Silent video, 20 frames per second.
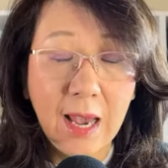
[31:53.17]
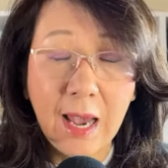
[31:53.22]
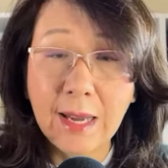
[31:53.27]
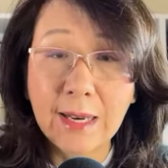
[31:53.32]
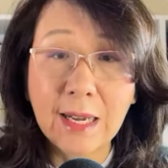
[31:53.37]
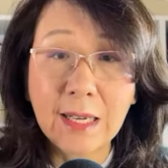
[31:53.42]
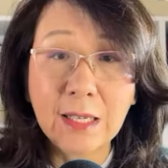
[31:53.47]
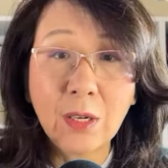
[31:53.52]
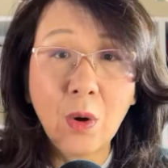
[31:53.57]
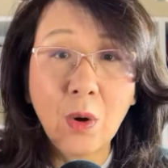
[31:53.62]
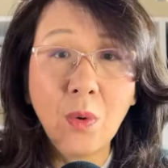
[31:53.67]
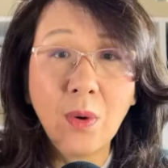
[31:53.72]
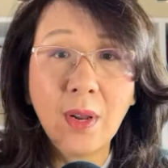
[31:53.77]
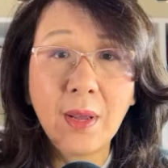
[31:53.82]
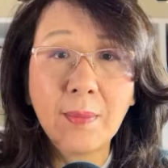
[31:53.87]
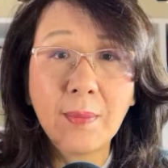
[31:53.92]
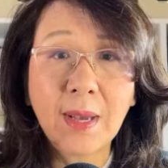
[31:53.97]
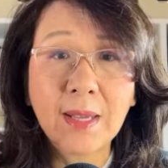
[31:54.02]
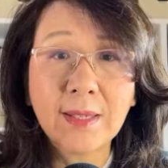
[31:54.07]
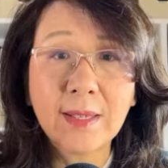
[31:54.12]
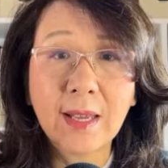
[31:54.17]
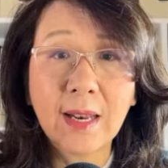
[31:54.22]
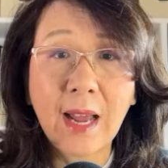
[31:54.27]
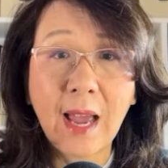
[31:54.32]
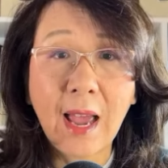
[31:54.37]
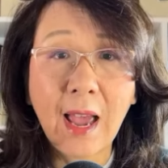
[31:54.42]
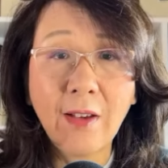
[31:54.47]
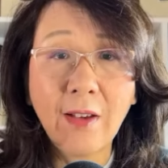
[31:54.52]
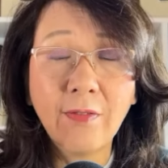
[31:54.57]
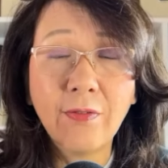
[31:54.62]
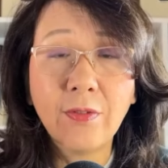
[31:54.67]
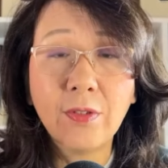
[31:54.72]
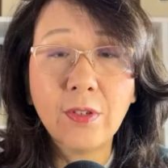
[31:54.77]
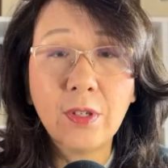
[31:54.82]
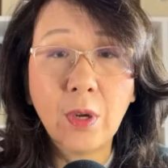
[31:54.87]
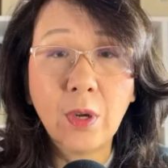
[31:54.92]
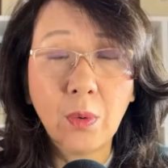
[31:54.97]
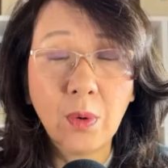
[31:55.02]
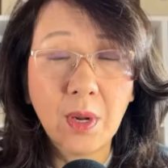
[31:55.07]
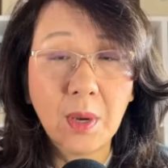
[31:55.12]
And I told him, I said, I have
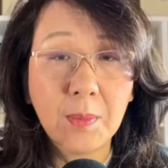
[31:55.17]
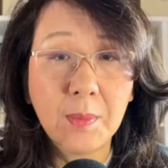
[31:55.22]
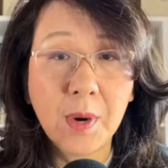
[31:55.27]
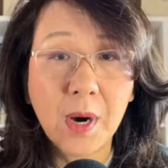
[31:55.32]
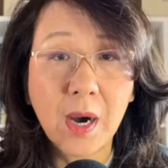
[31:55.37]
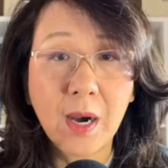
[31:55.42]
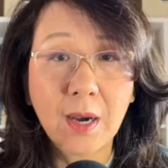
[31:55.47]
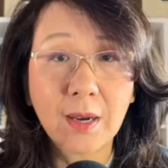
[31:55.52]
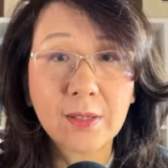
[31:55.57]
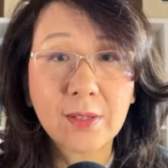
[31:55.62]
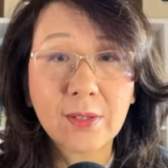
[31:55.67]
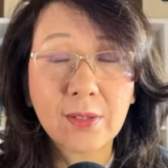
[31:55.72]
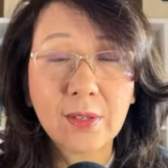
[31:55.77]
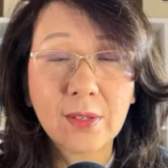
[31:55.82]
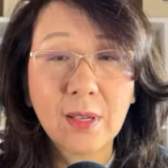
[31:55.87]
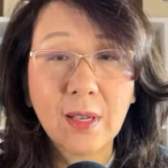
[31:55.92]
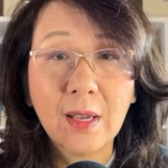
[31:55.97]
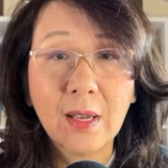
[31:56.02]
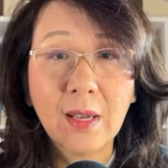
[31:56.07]
Donor Box.